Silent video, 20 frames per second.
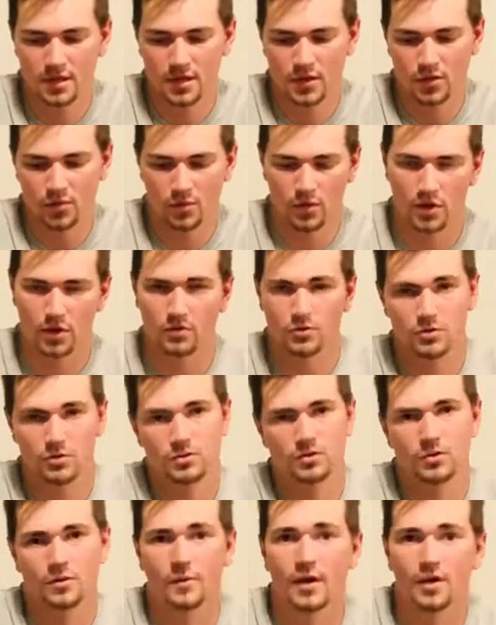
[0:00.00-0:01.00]
when I was
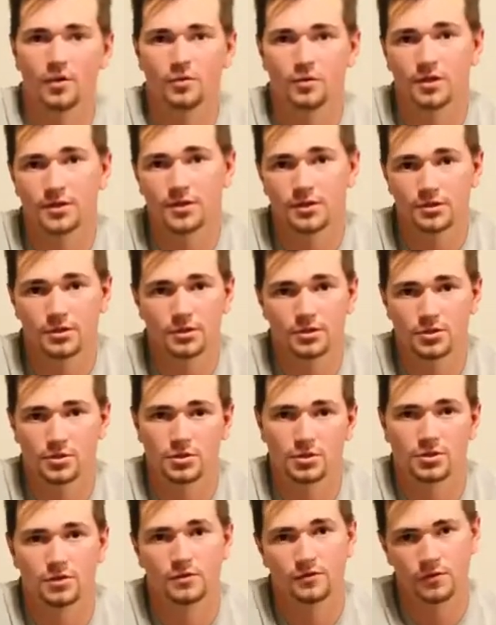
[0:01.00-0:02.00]
doing my
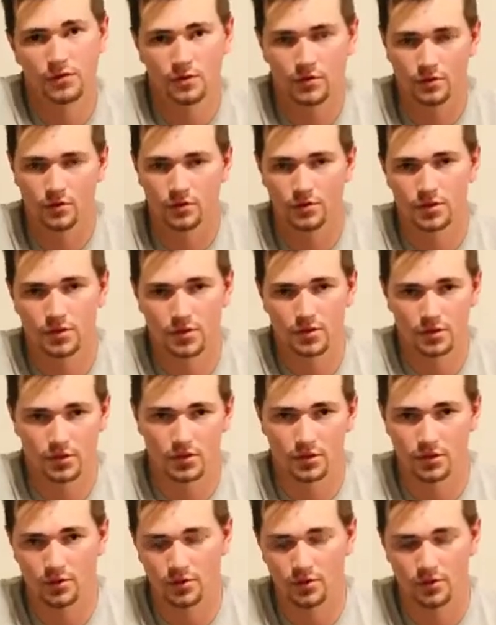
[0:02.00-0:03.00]
research for going
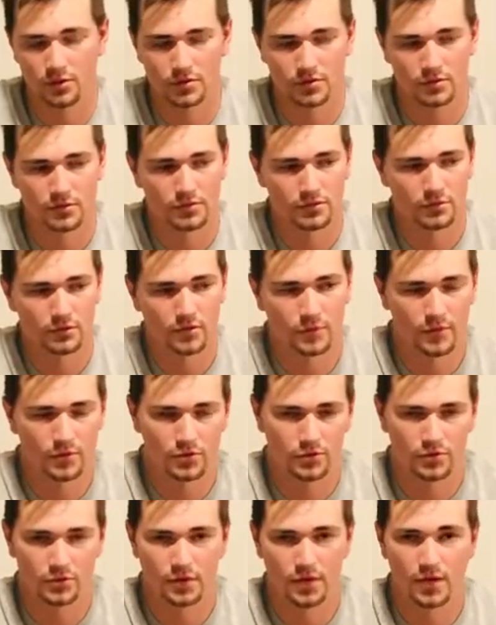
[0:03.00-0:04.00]
to going to
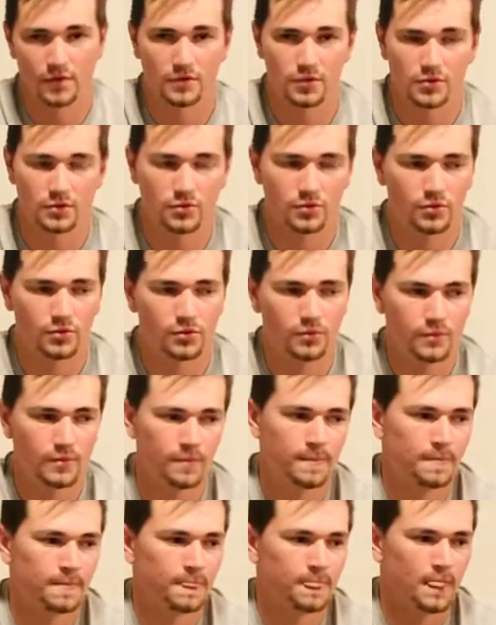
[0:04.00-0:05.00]
commercial diving school,
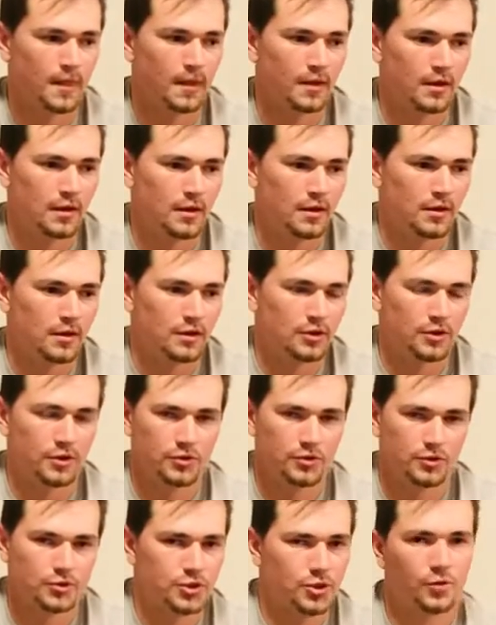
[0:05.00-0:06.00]

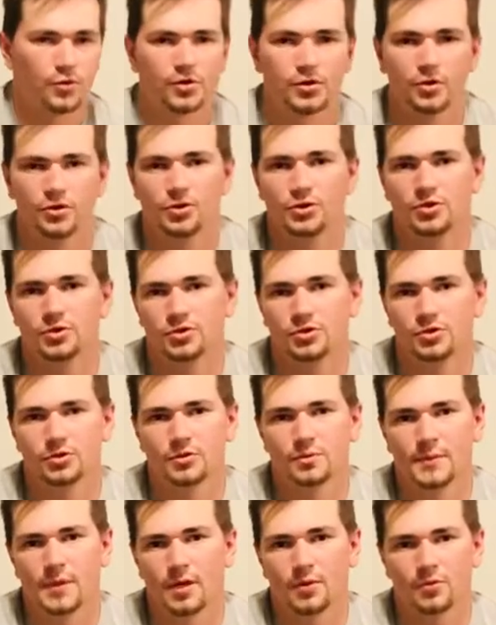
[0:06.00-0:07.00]
there's no one on
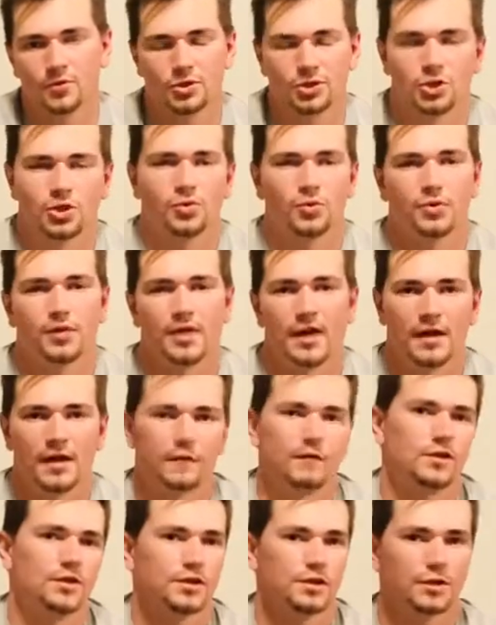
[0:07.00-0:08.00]
YouTube that was showing
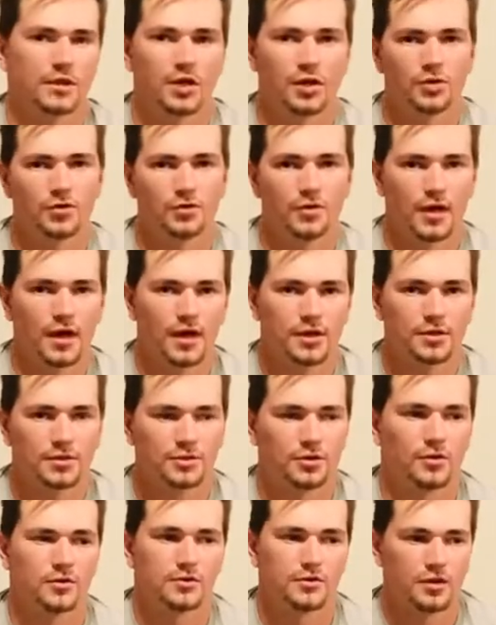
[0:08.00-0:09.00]
everything that you get.
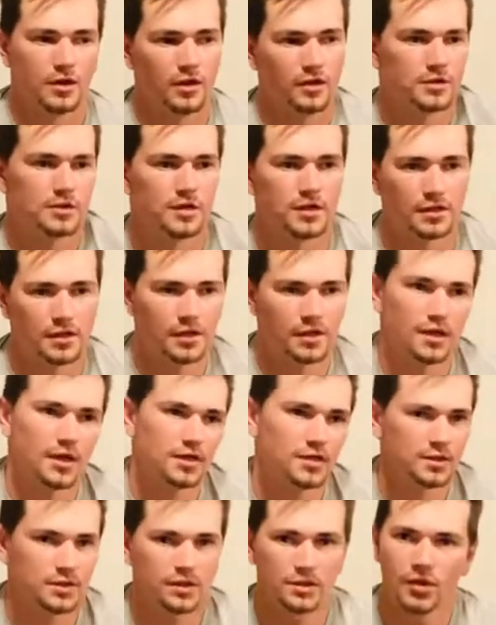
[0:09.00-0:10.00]
So I was kind of second
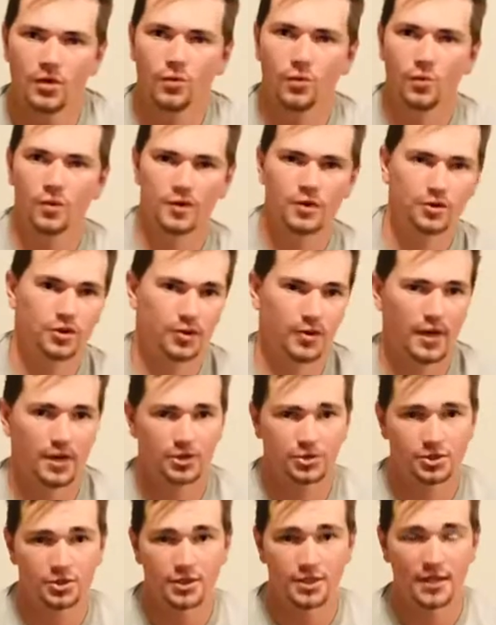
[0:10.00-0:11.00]
guessing like what do you
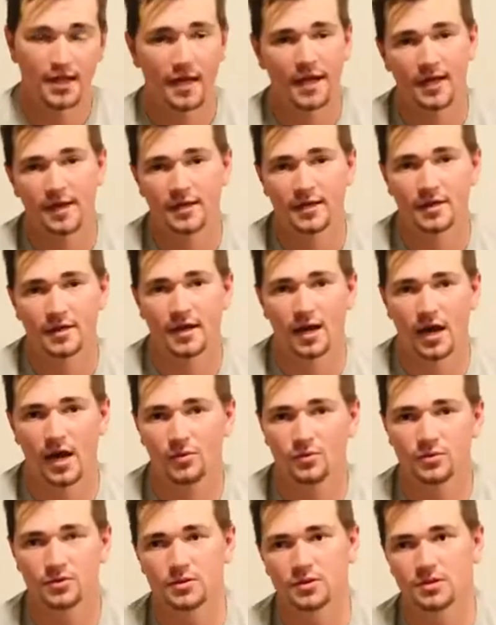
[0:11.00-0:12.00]
actually get? I
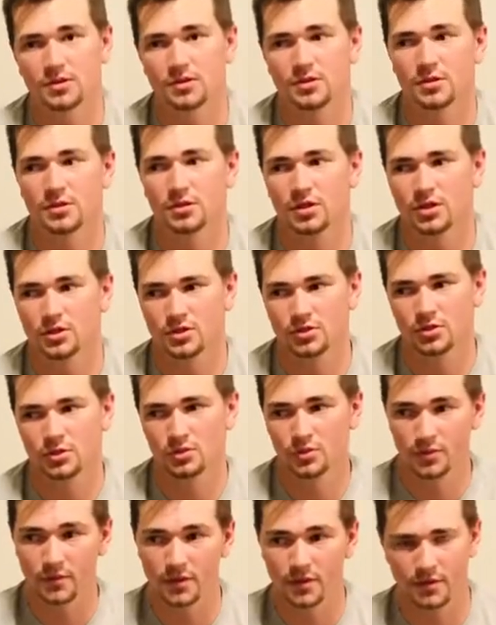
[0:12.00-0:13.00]
was
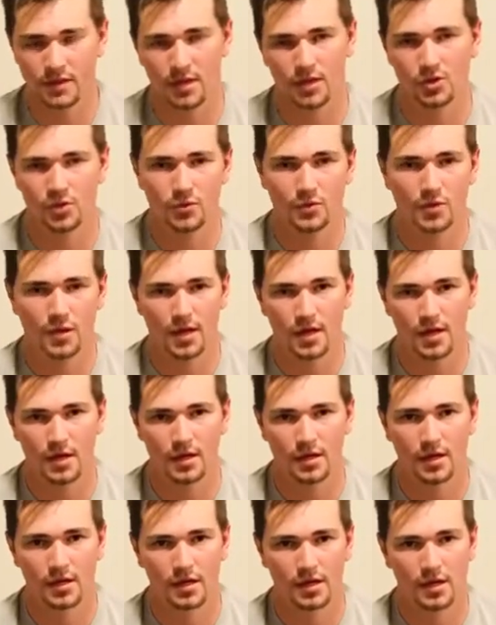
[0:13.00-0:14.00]
assuming that you
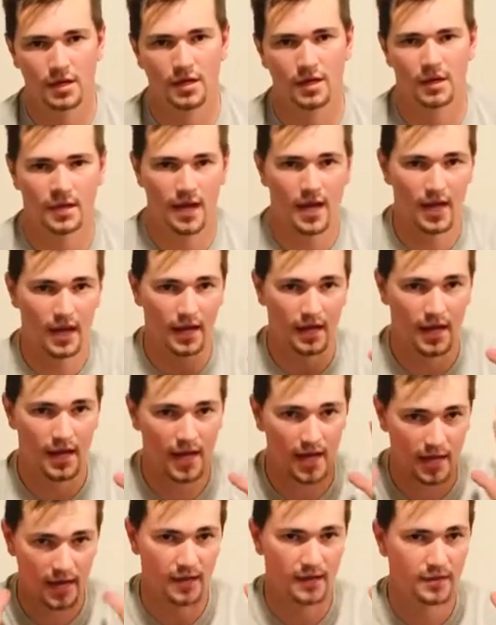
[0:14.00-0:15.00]
get an, a
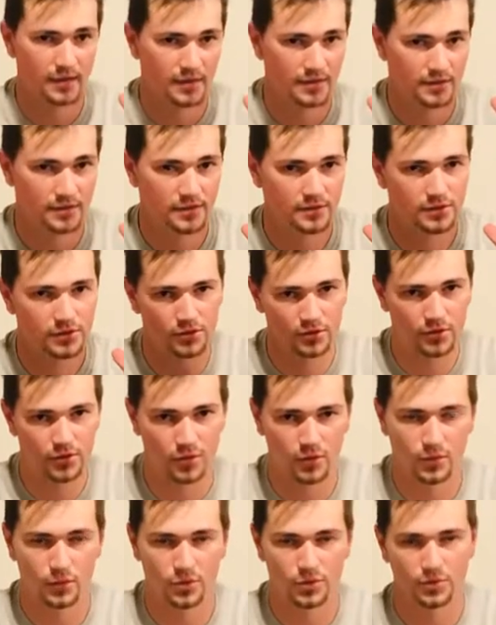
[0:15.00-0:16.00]
hat. So the
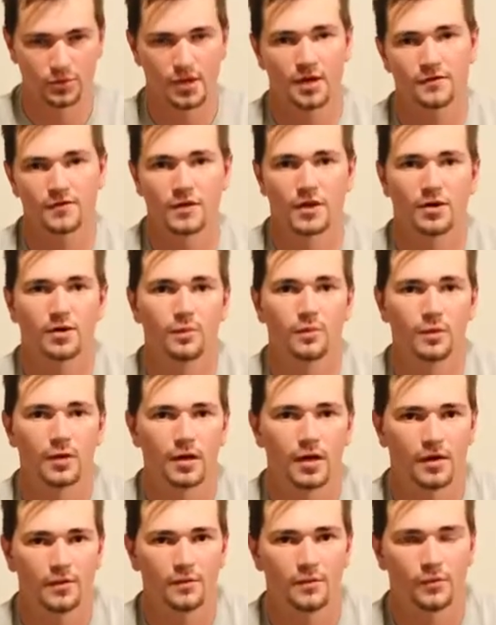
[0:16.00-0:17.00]
commercial diving helmet
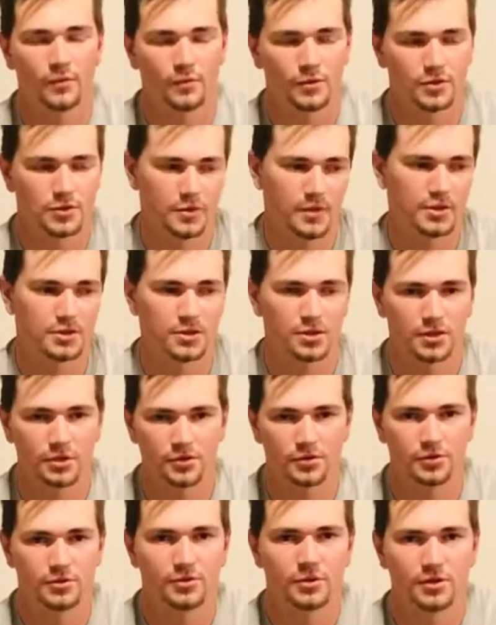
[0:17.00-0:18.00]
I was mentioning
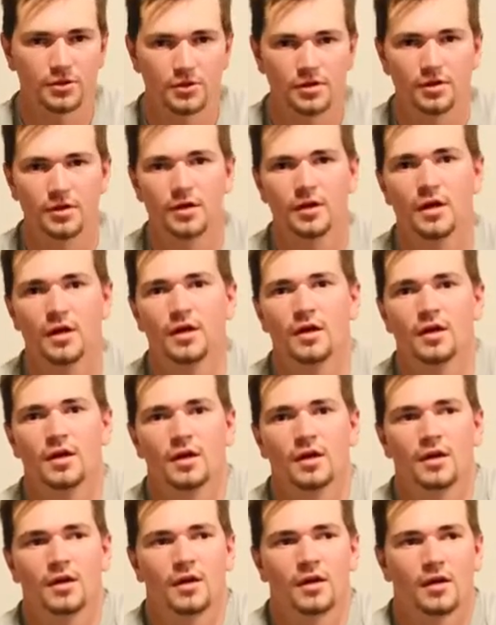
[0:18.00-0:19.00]
earlier,
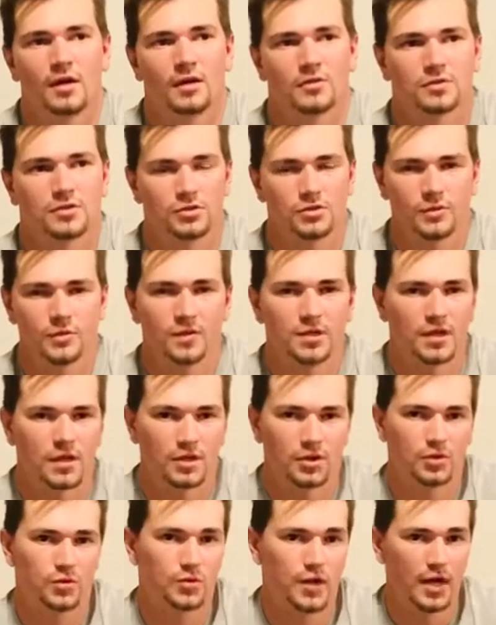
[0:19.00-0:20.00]
I was assuming that
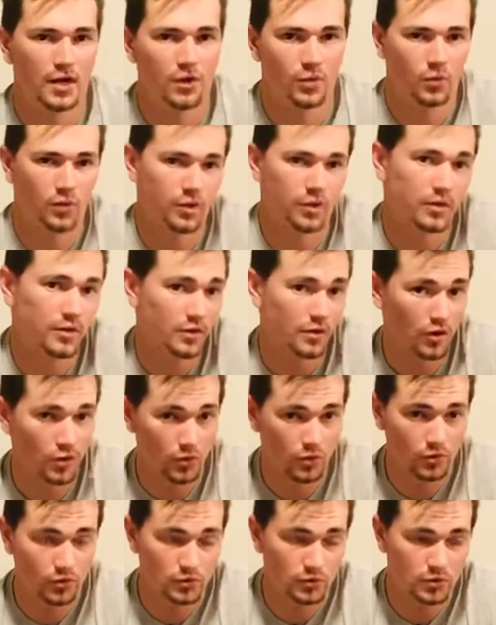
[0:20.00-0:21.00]
you get one of
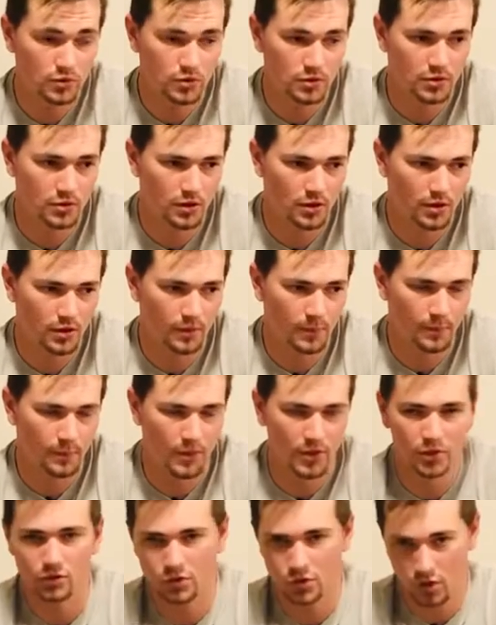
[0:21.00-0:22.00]
those,
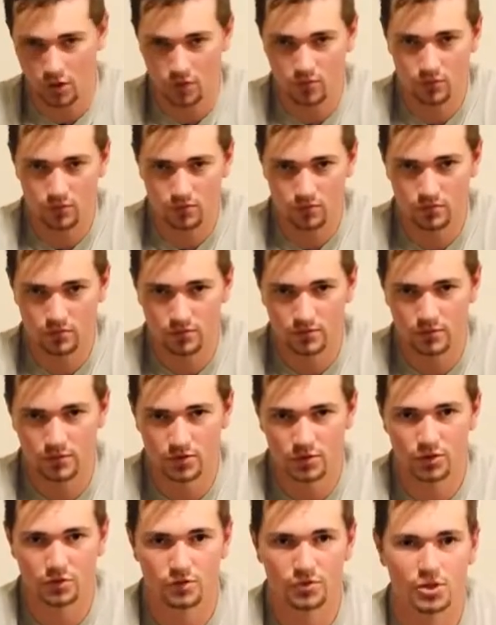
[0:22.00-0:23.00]
but you don't.
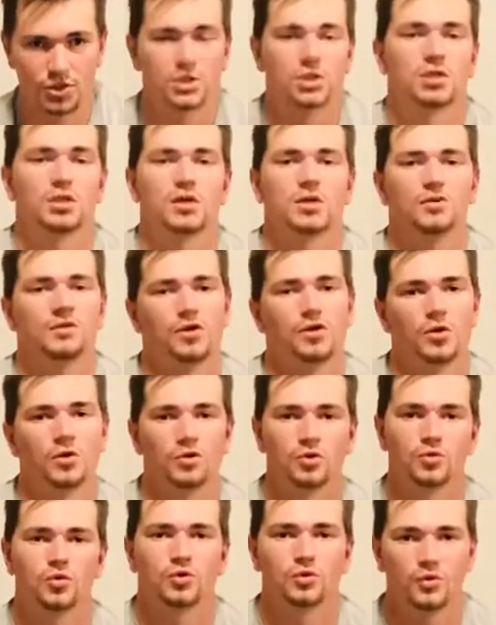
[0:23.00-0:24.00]
So just to let you know,
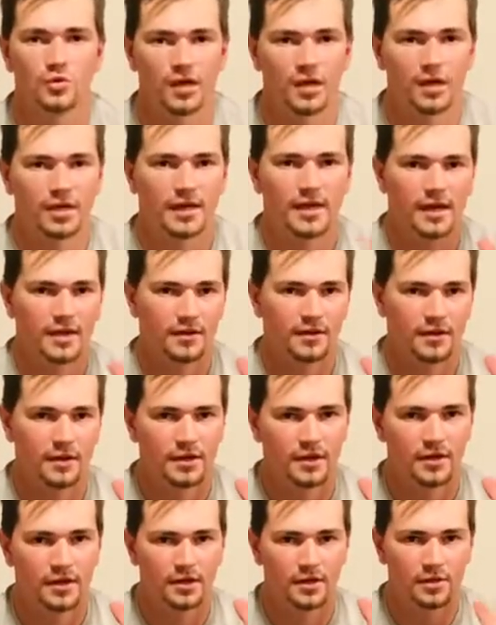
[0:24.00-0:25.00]
you do not get
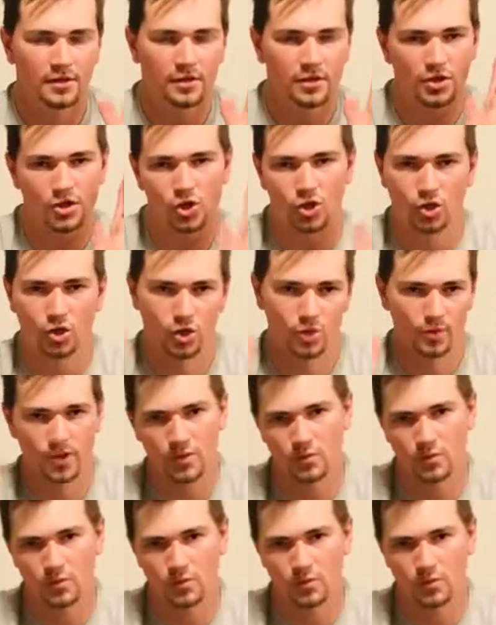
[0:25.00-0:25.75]
the Kirby